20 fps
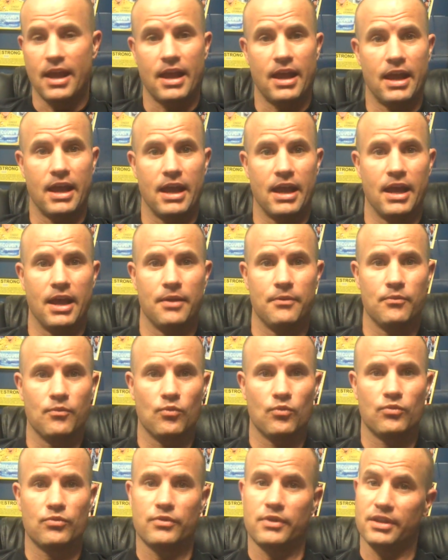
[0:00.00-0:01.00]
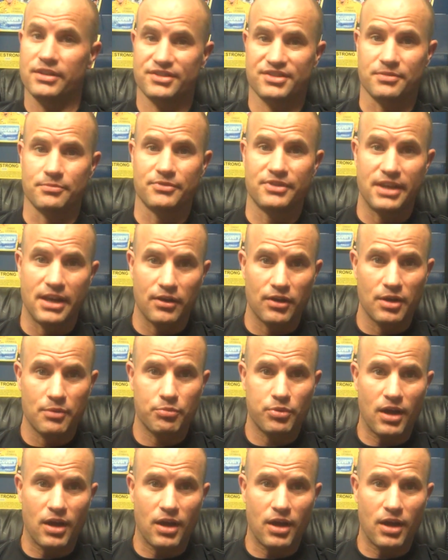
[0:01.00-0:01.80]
and then some dairy